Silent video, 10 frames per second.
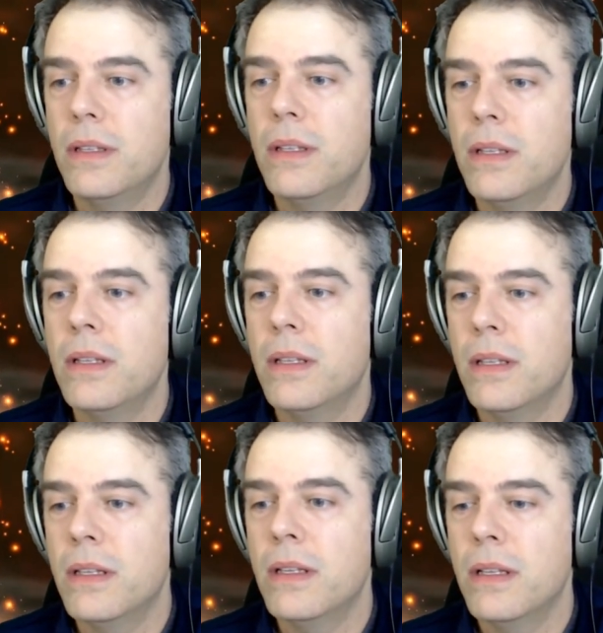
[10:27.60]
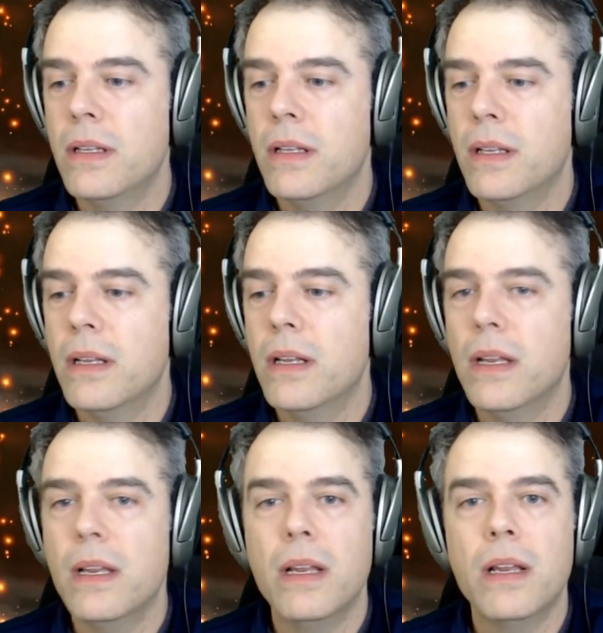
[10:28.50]

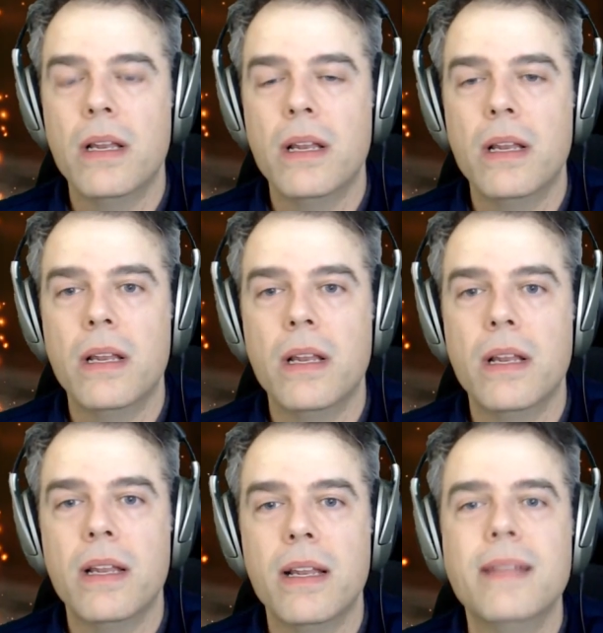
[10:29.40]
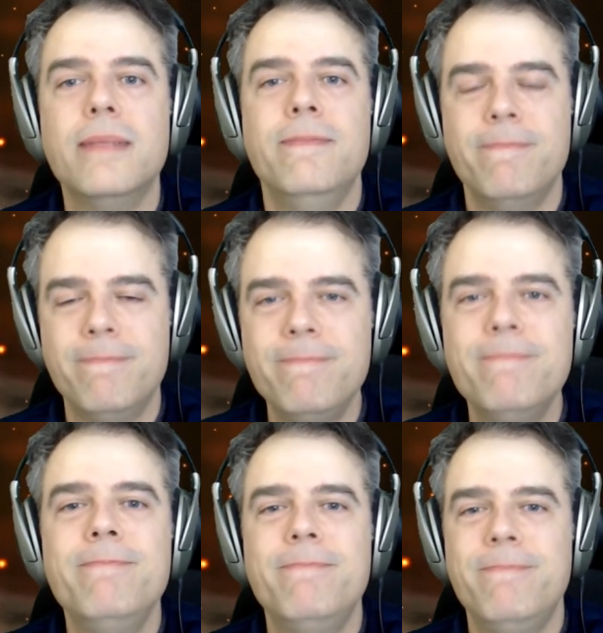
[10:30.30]

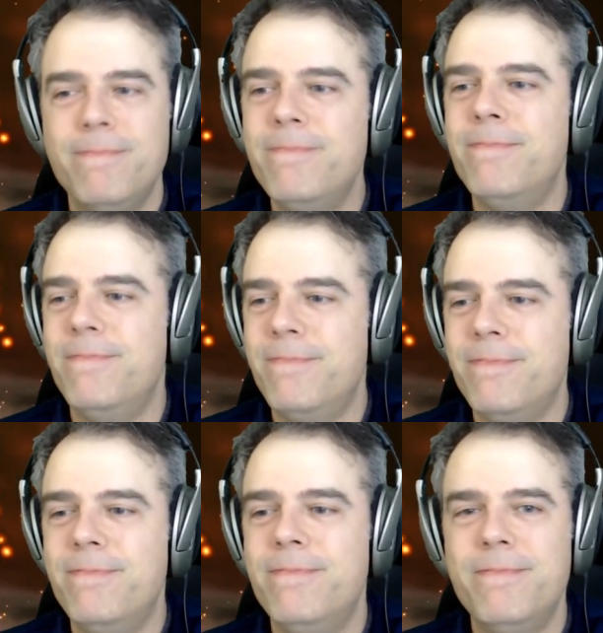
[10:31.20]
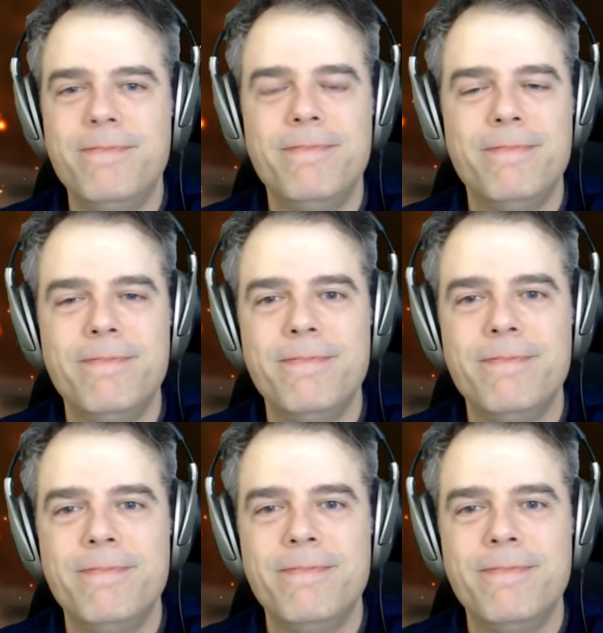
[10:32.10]
(not speaking)